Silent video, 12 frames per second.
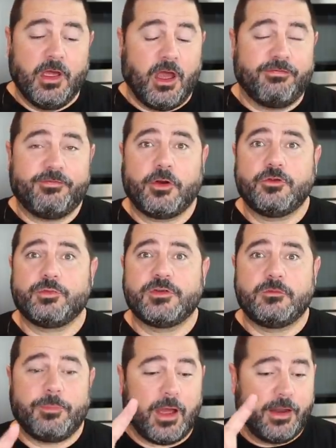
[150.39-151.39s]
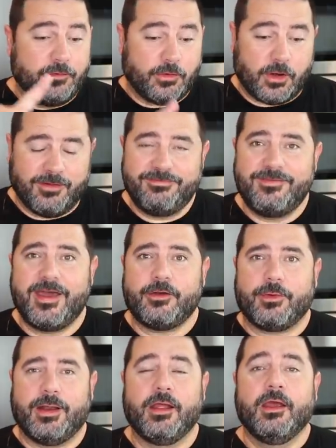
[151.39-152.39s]
a first responder, a
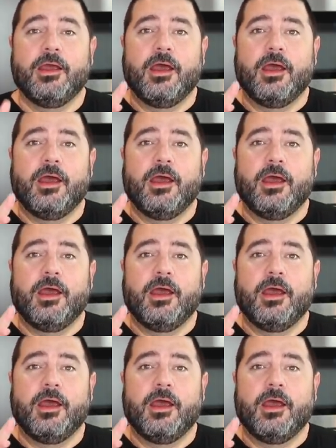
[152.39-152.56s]
veteran.